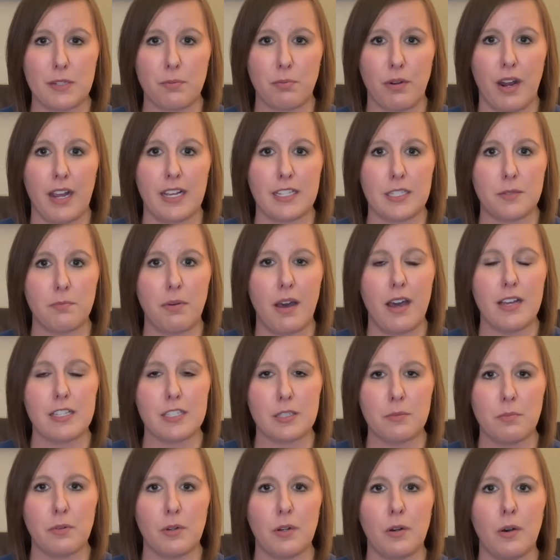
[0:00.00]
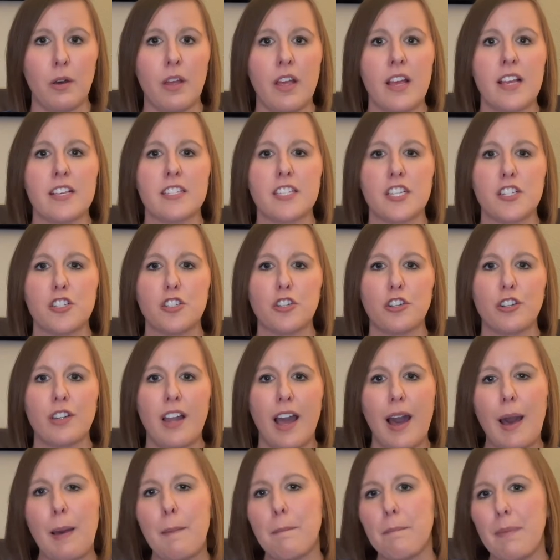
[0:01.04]
price possible since you're
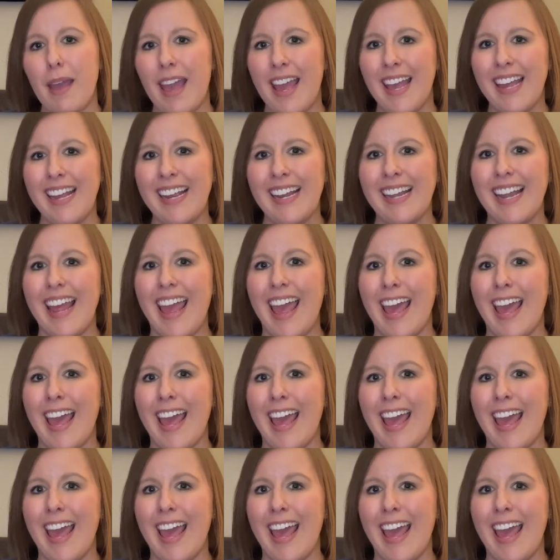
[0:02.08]
not paying